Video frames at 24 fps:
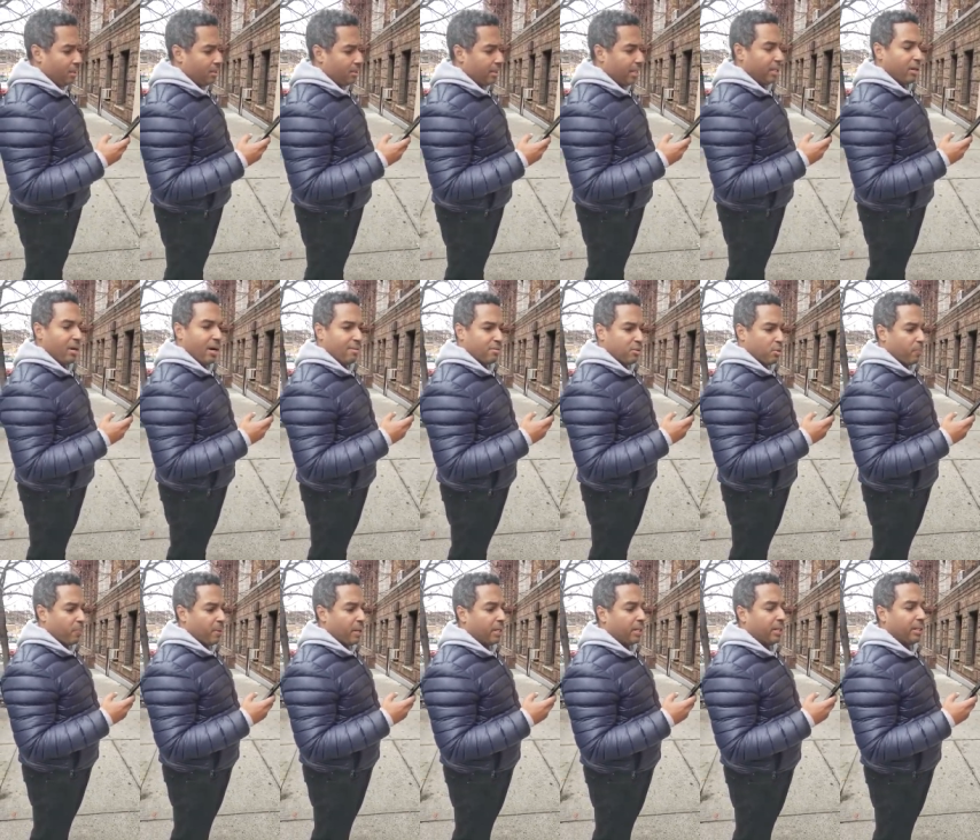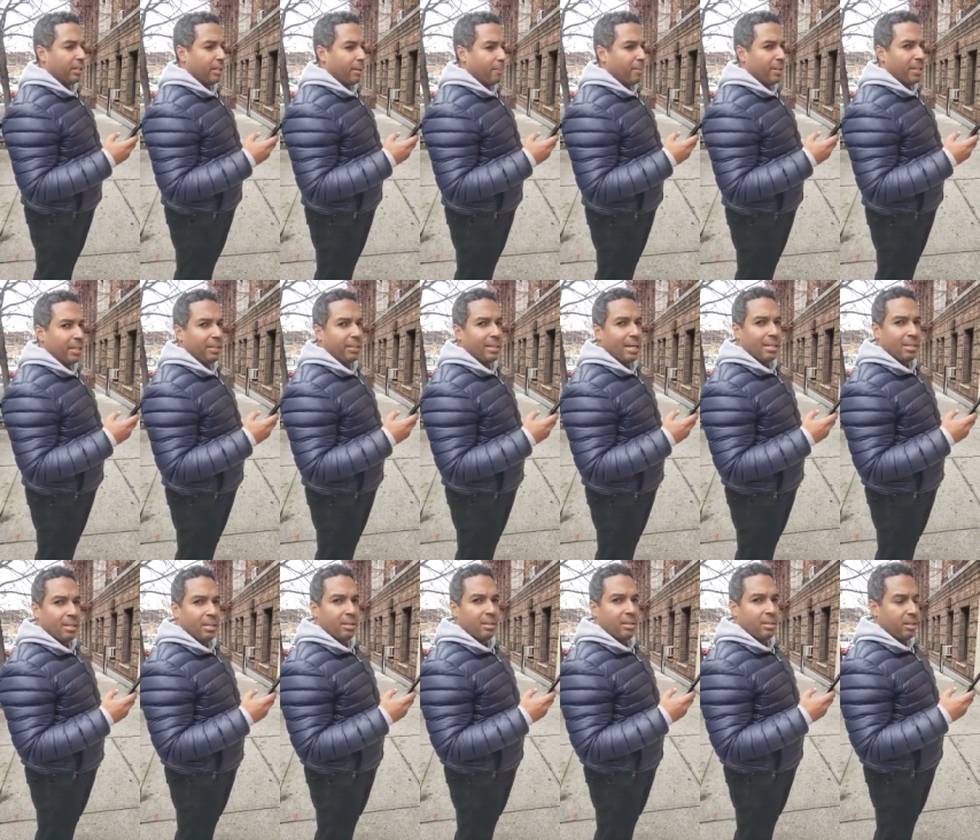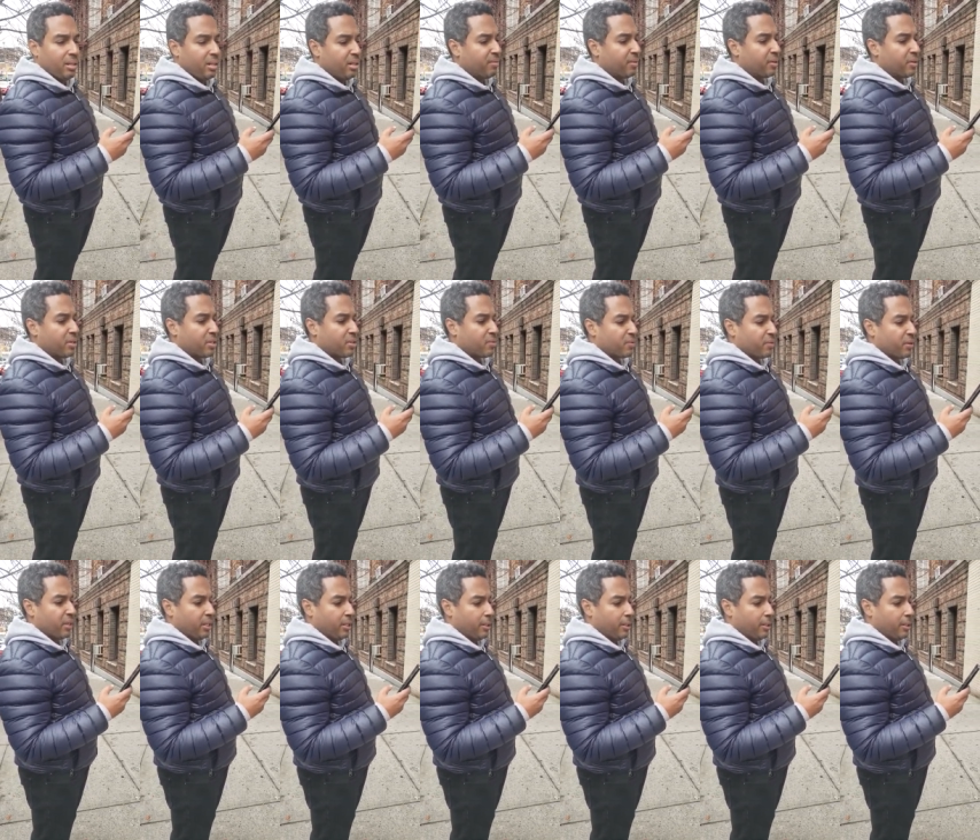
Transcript: they don't have to pay anything, meaning that the delivery is free